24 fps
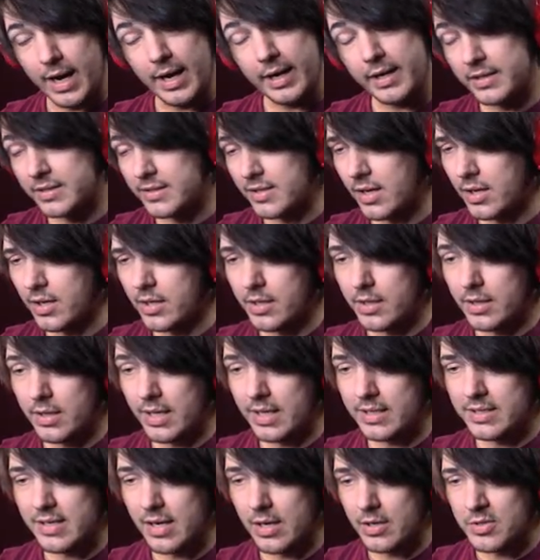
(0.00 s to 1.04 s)
I can tell you,
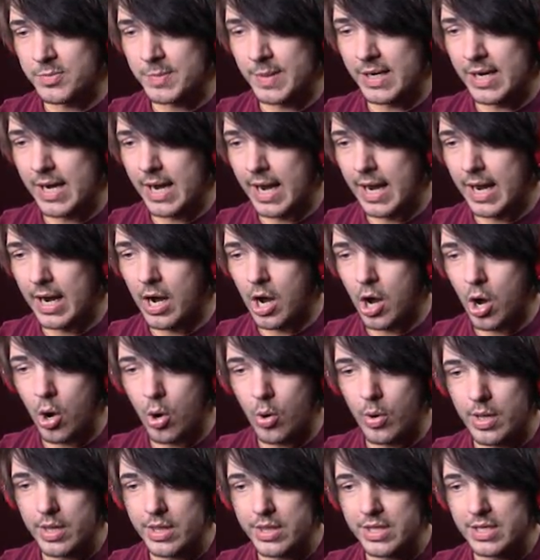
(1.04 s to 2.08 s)
that tells me
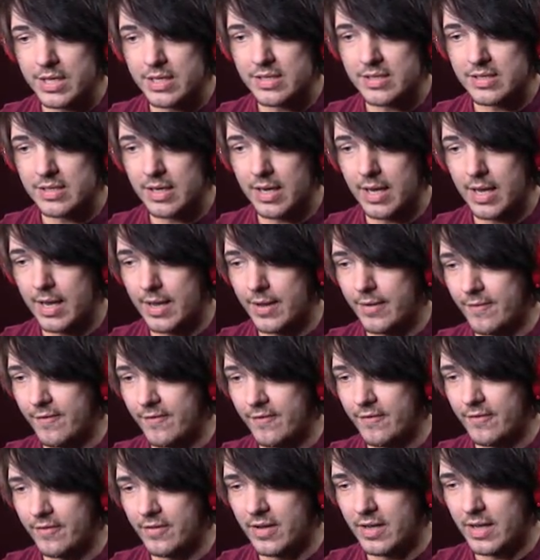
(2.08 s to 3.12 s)
how this
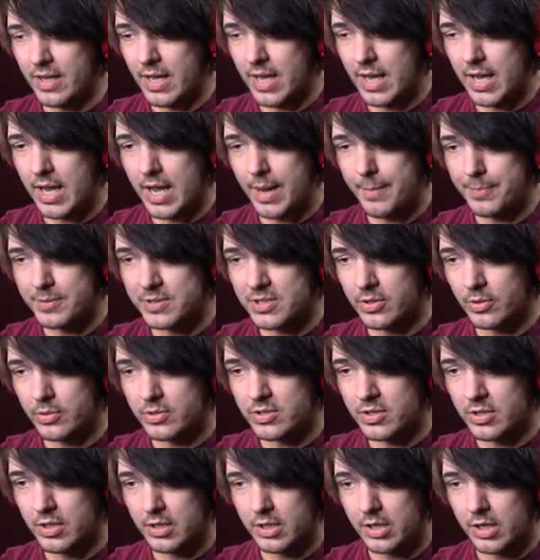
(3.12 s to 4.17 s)

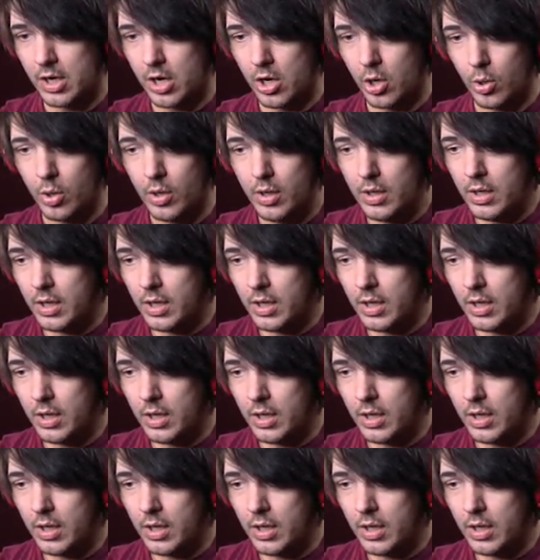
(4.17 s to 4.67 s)
episode's gonna go.